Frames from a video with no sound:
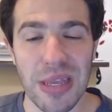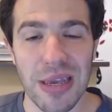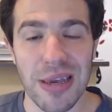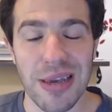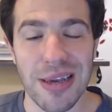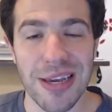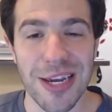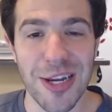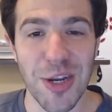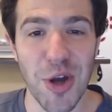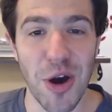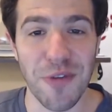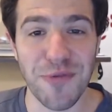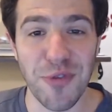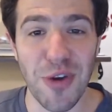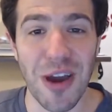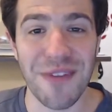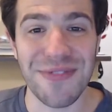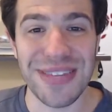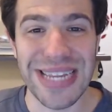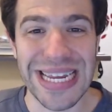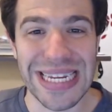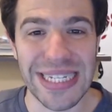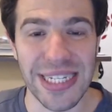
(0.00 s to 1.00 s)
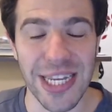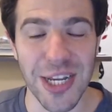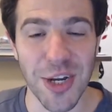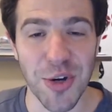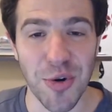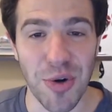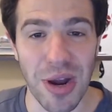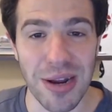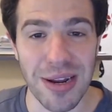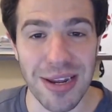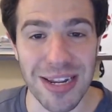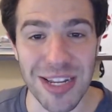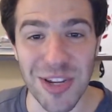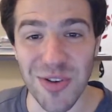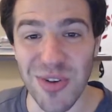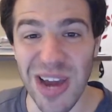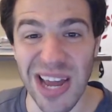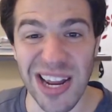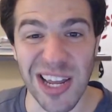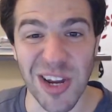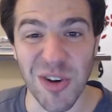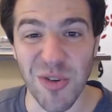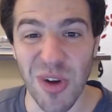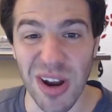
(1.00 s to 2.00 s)
if you have decent credit, you
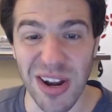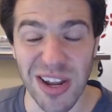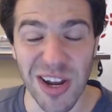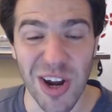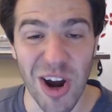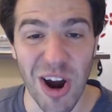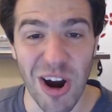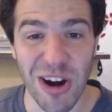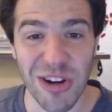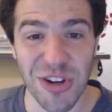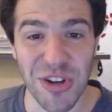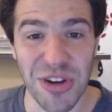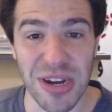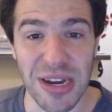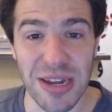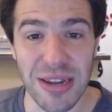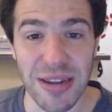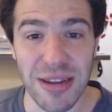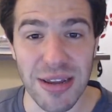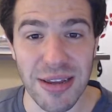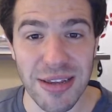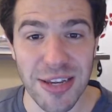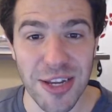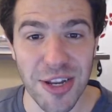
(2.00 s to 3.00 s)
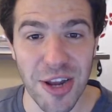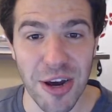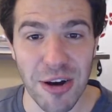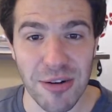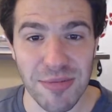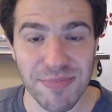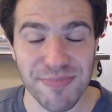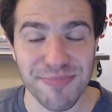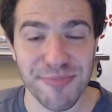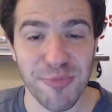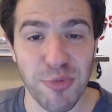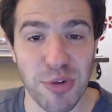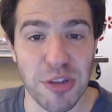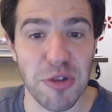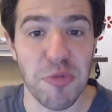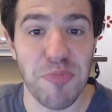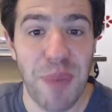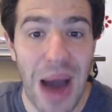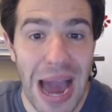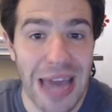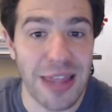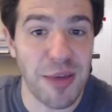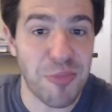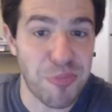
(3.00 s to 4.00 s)
got a credit card, you could, when you
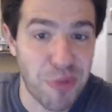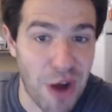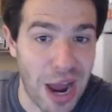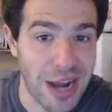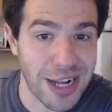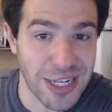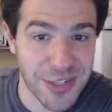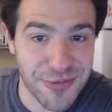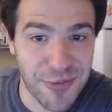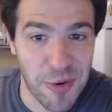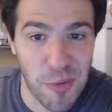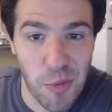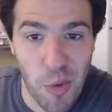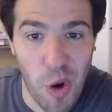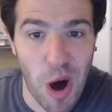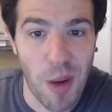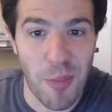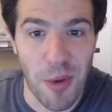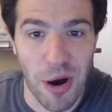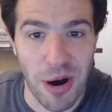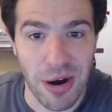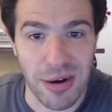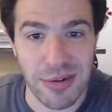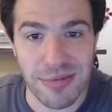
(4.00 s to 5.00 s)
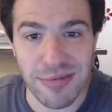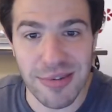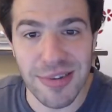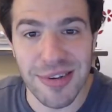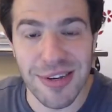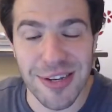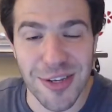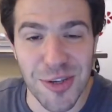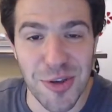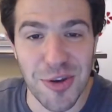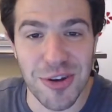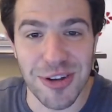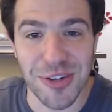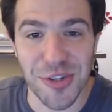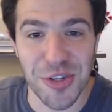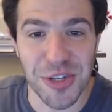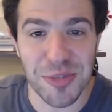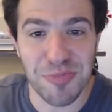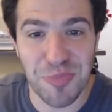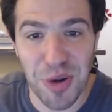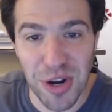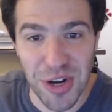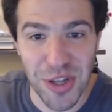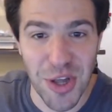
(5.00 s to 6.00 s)
buy the products from Walmart, you could
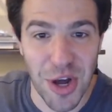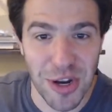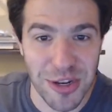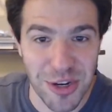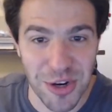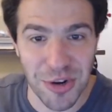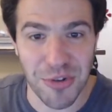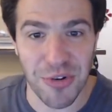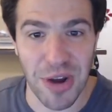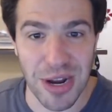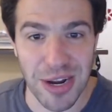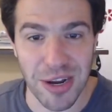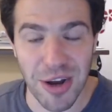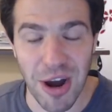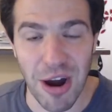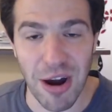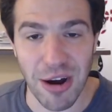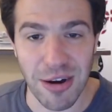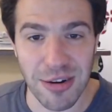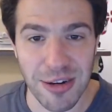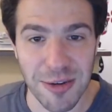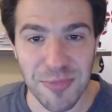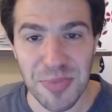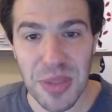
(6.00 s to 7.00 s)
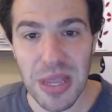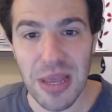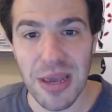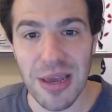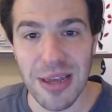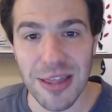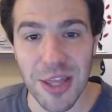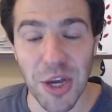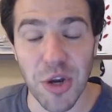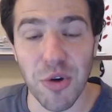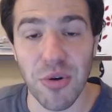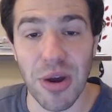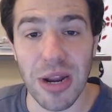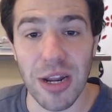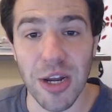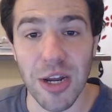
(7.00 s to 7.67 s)
just put it on your credit card. The credit